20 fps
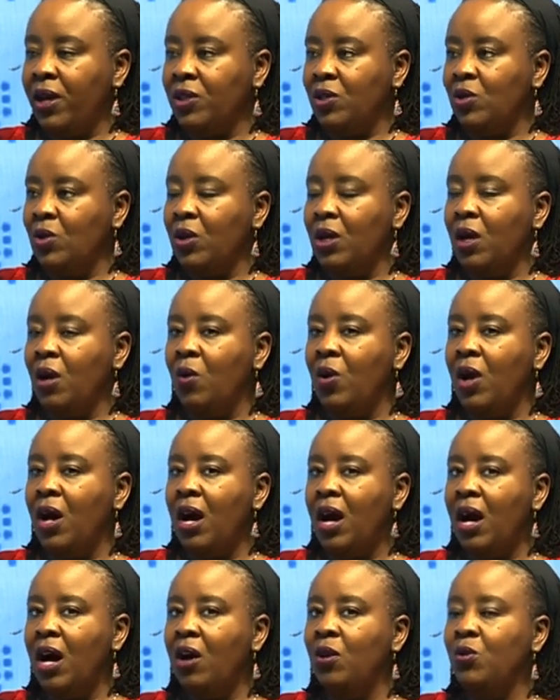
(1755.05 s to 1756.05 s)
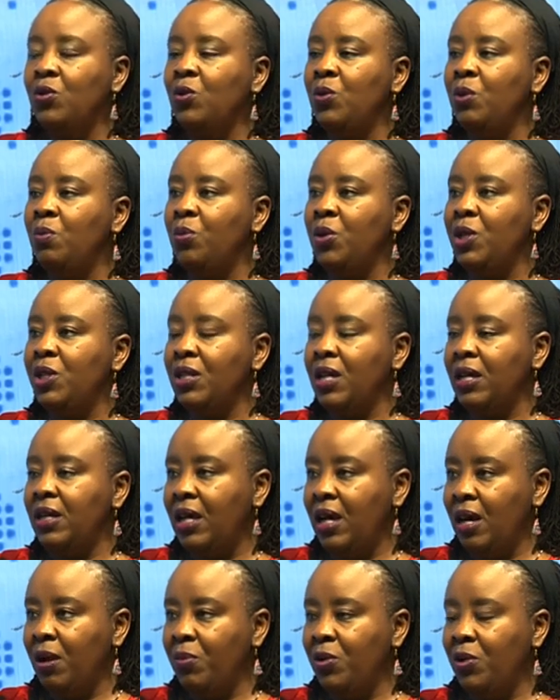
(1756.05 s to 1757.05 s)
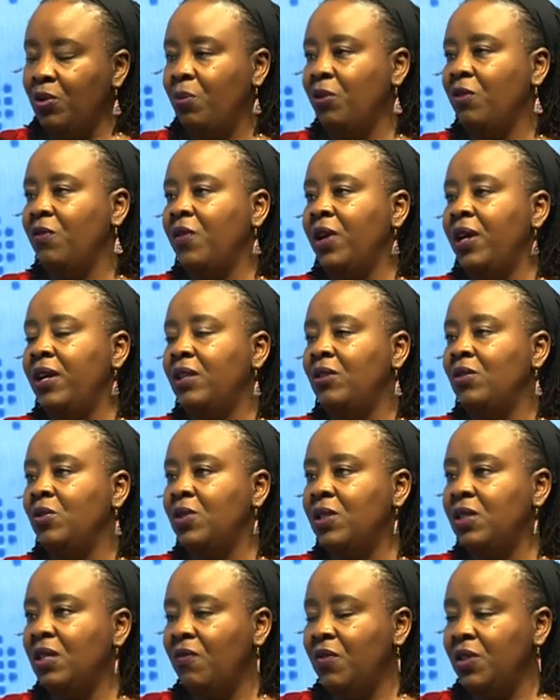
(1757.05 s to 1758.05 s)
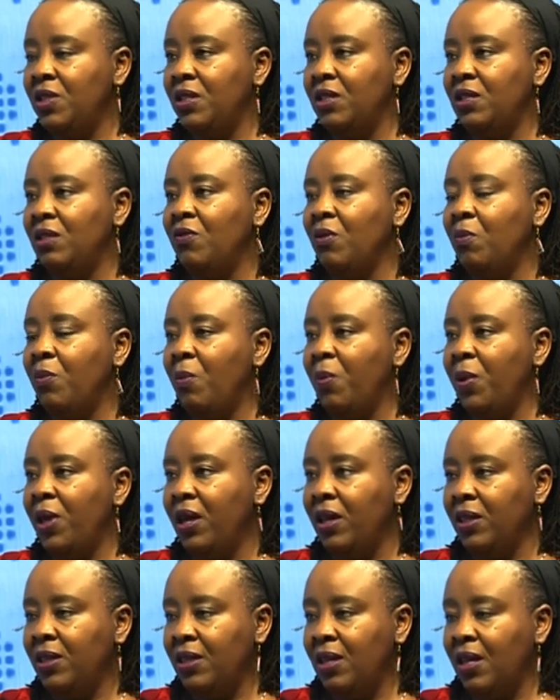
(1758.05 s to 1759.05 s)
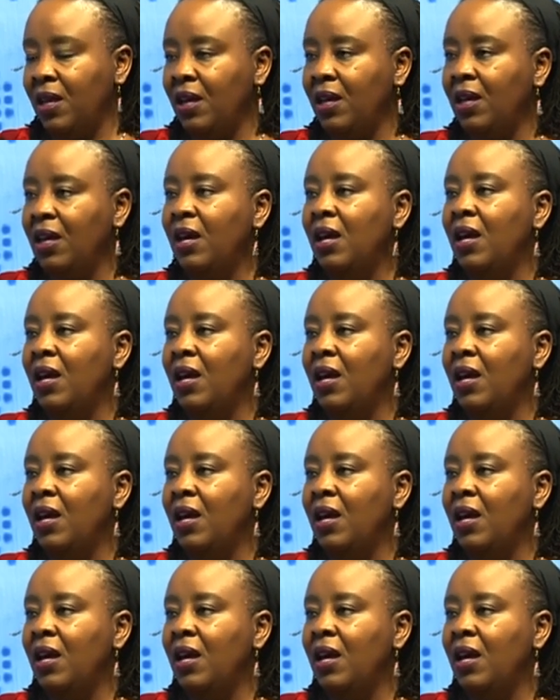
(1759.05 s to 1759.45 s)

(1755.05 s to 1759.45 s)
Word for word: So now, how do we bridge that gap to provide those services for proper health care,